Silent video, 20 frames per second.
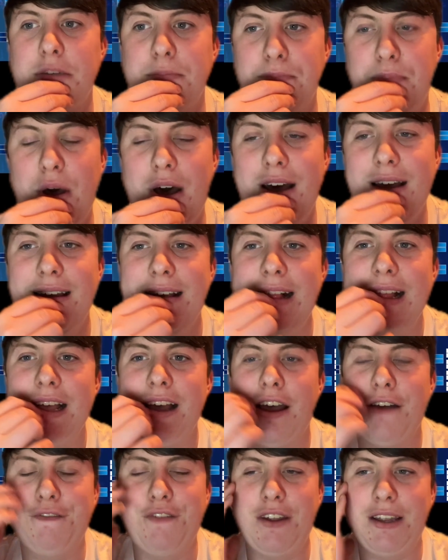But
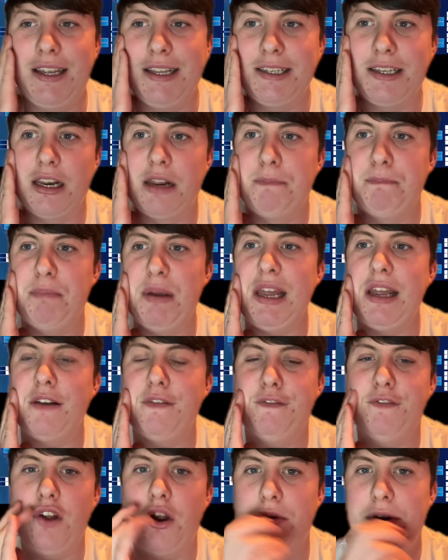I think he's going to beat
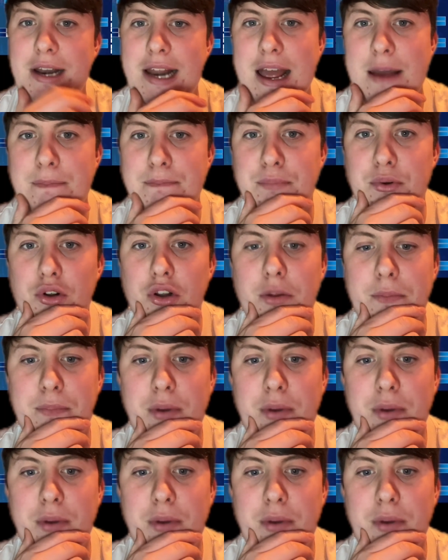Florian Hempel